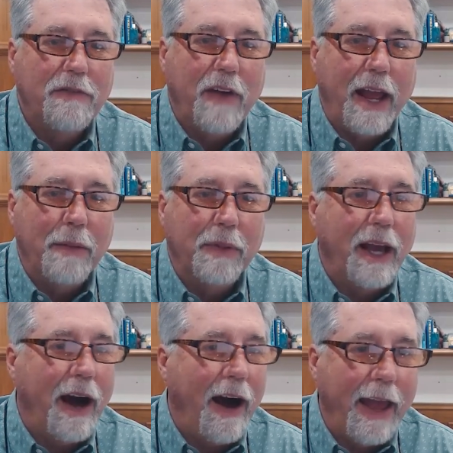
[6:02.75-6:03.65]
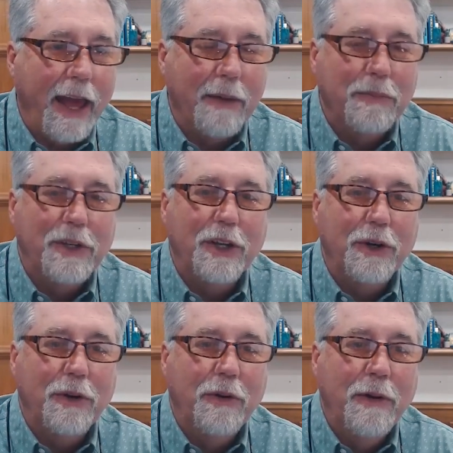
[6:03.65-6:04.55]
family. I am
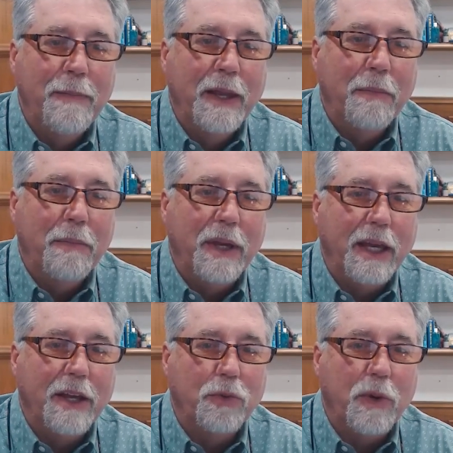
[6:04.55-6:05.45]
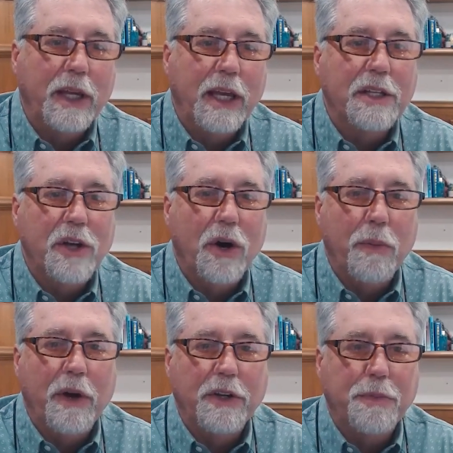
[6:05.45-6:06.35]
too, because we get so
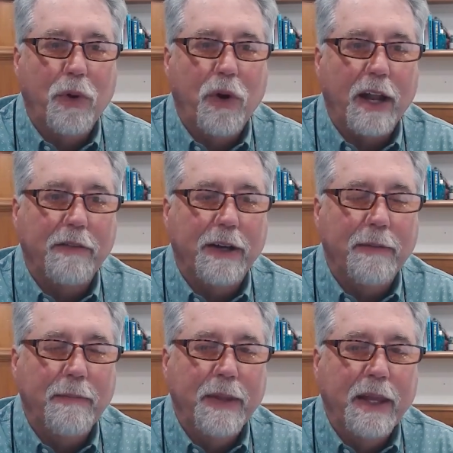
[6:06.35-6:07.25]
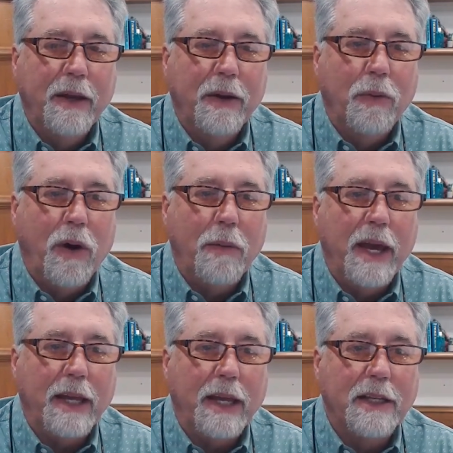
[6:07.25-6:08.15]
much more out of it. What
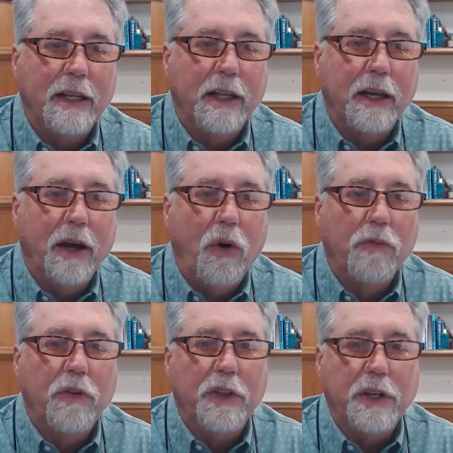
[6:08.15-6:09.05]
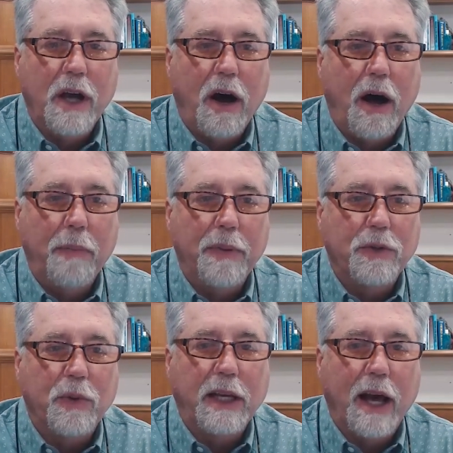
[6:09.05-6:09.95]
makes it over the top is
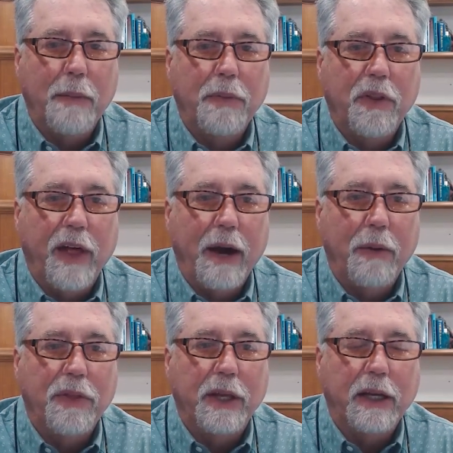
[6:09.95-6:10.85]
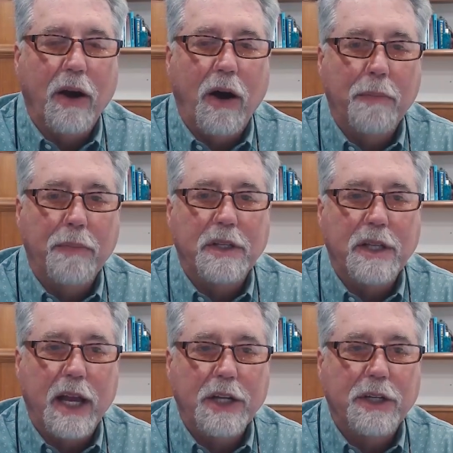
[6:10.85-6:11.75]
we couple that with a
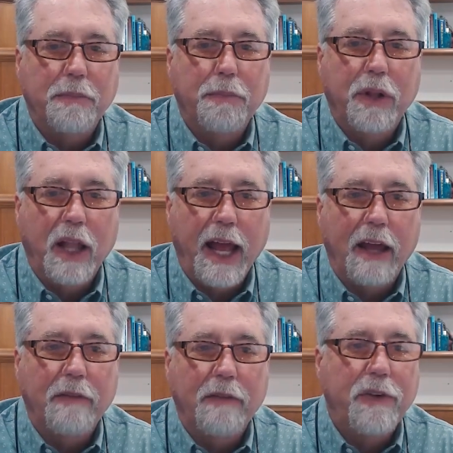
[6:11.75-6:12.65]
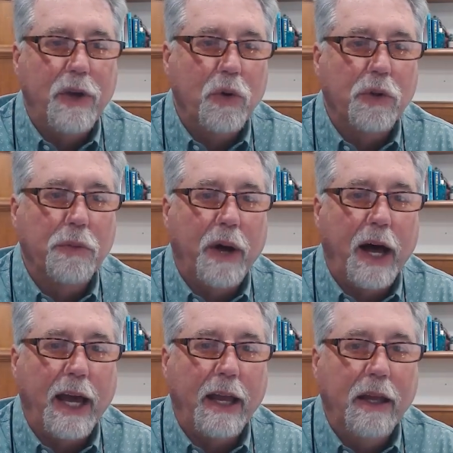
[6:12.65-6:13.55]
compensation plan fueled
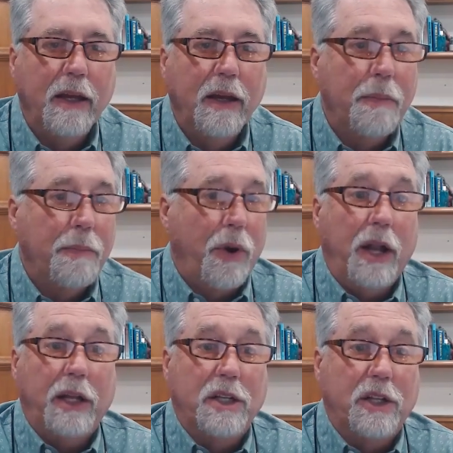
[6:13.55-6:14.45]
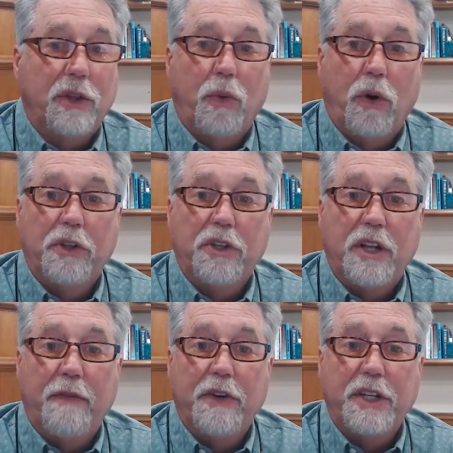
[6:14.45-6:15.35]
by products that the world's
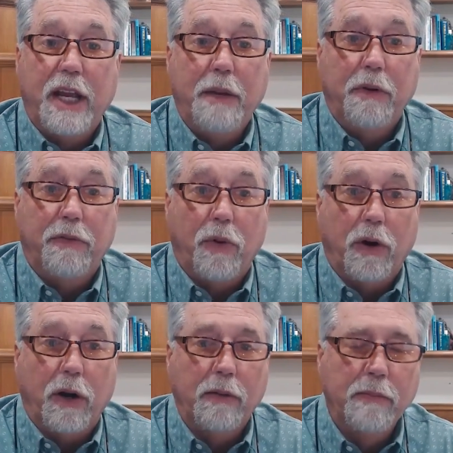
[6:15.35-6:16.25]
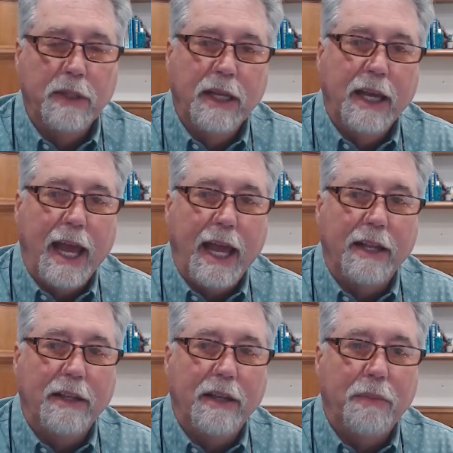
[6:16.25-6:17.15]
never seen before.
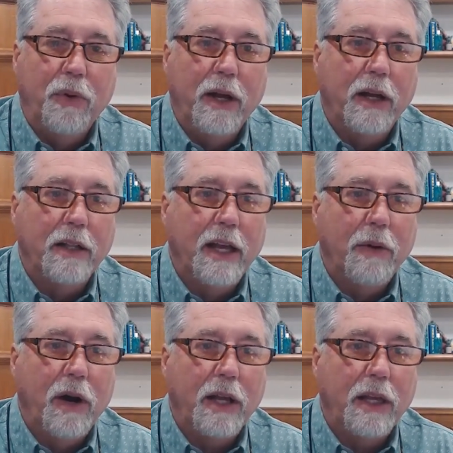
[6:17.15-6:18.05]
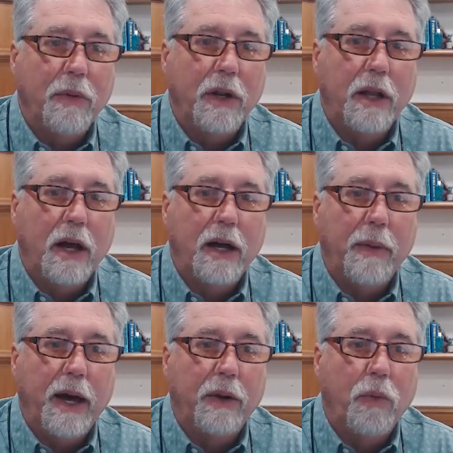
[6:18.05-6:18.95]
And boy, I'll tell you what, you want to talk
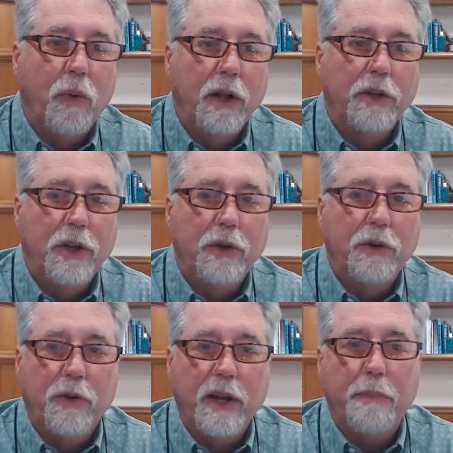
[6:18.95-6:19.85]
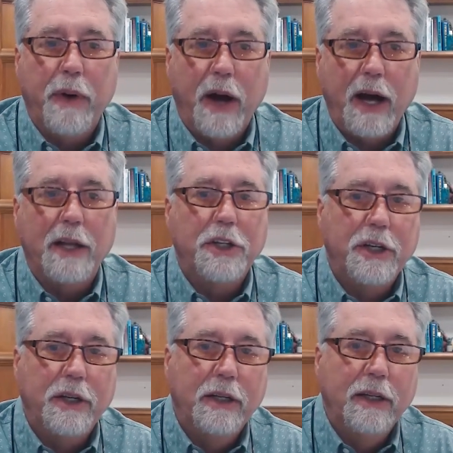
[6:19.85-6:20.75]
about a 1, 2, 3
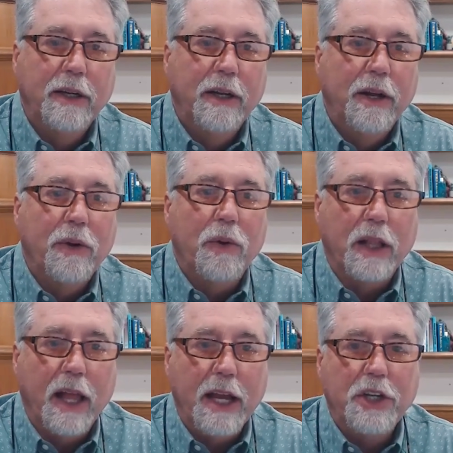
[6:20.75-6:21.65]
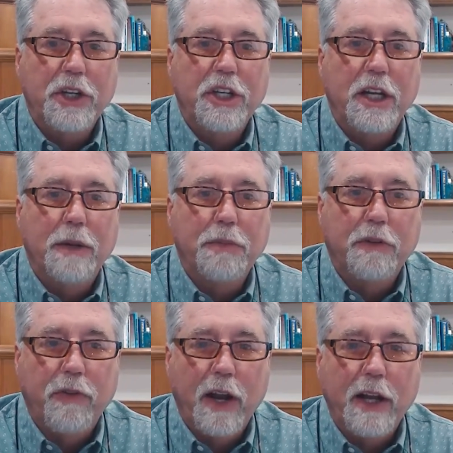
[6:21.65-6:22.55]
punch. Relationships,
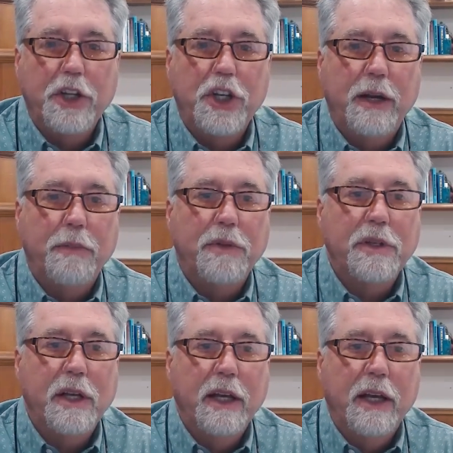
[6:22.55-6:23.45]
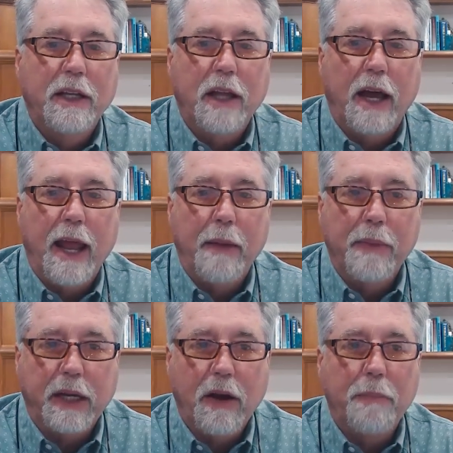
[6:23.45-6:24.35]
friendships,
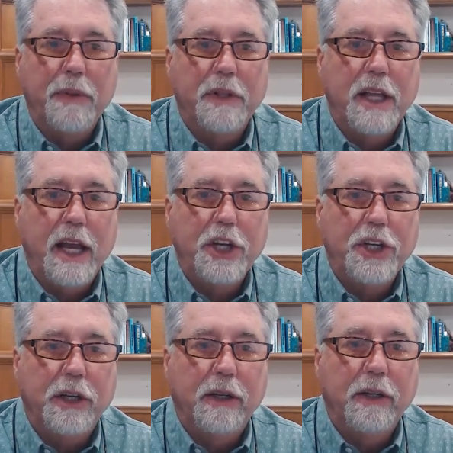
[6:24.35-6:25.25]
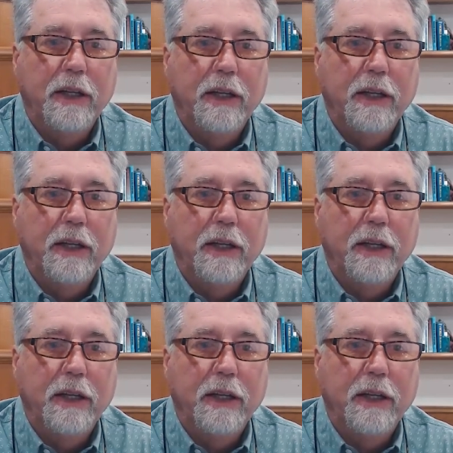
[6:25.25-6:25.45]
dynamic compensation,